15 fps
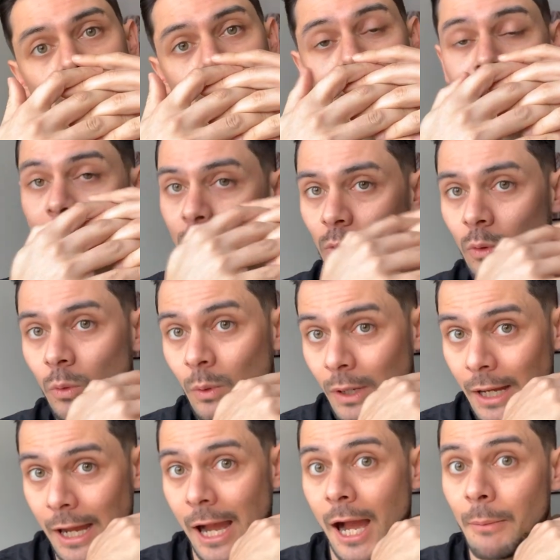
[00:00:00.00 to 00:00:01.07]
equal
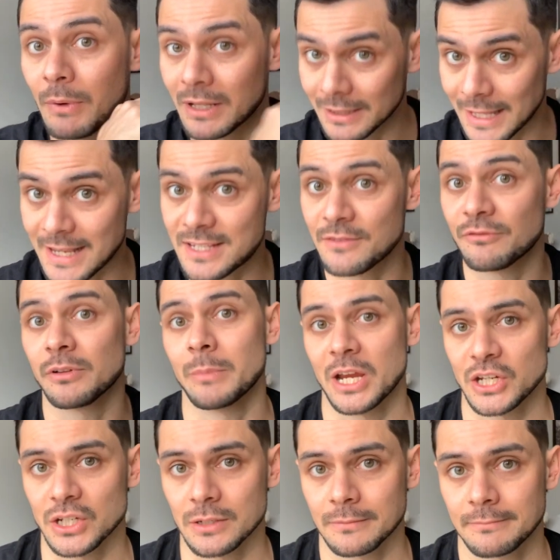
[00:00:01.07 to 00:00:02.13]
less
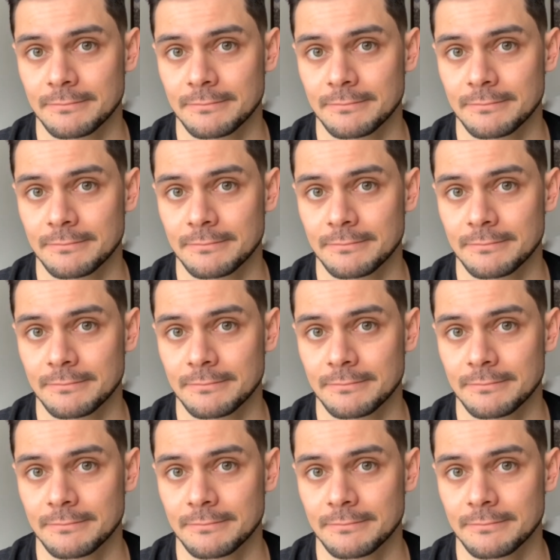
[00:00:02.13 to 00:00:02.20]
inflammation.